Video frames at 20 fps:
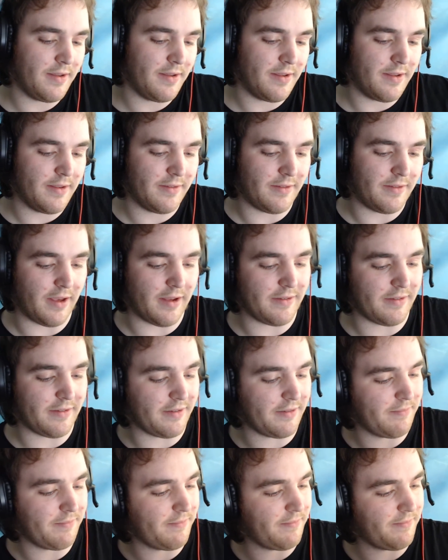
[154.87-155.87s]
So
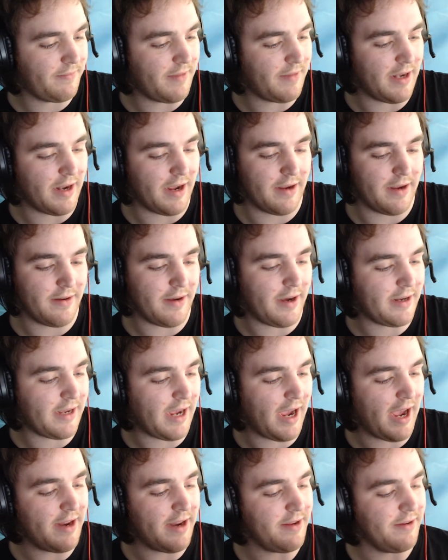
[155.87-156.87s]
it's, I
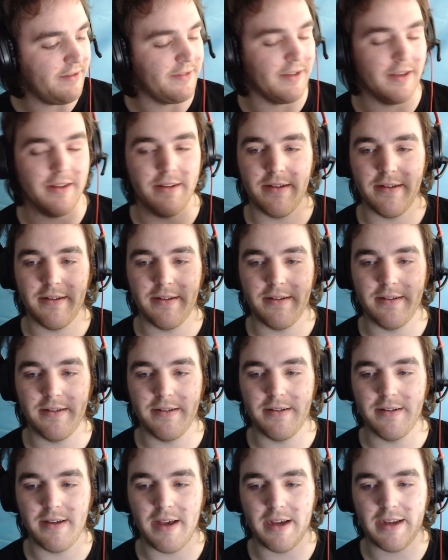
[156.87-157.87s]
can't use it.
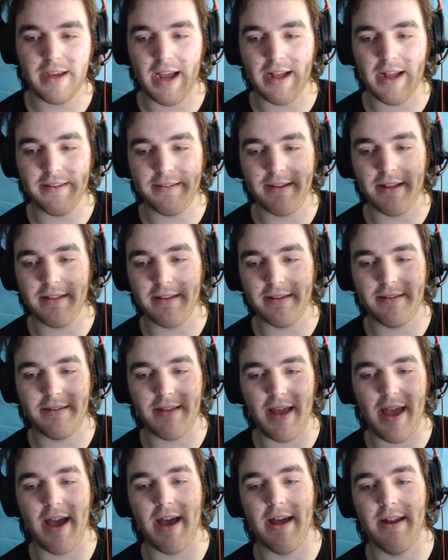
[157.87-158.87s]
I can't sit this
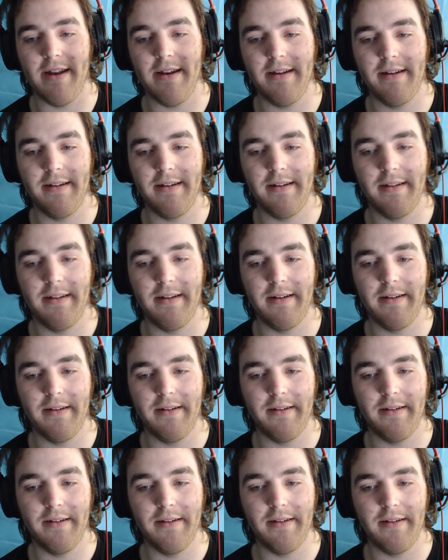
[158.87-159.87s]
down
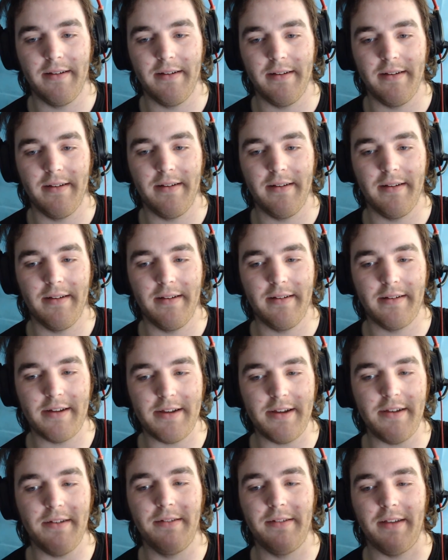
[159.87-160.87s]
to
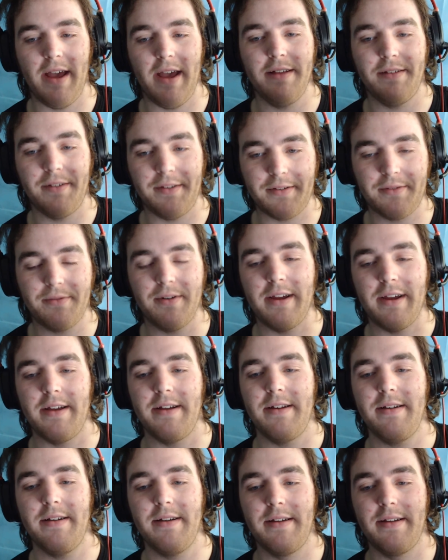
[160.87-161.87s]
use it as a
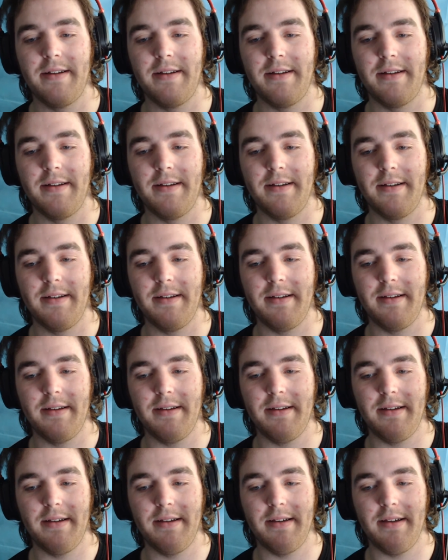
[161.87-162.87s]
screen
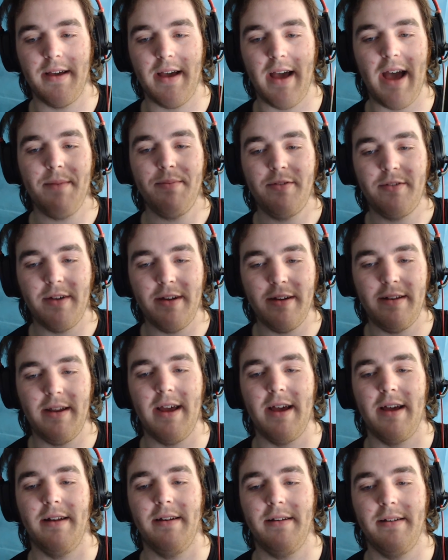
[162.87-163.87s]
upside
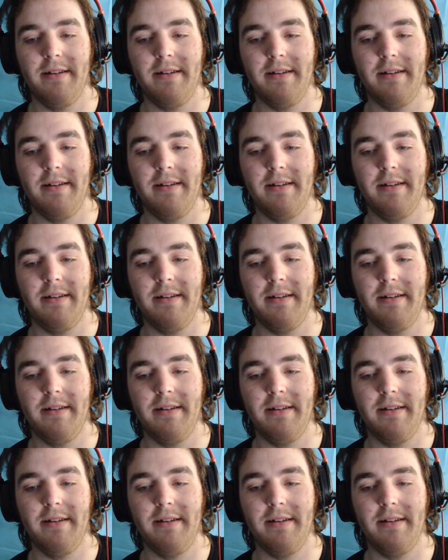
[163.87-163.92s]
down.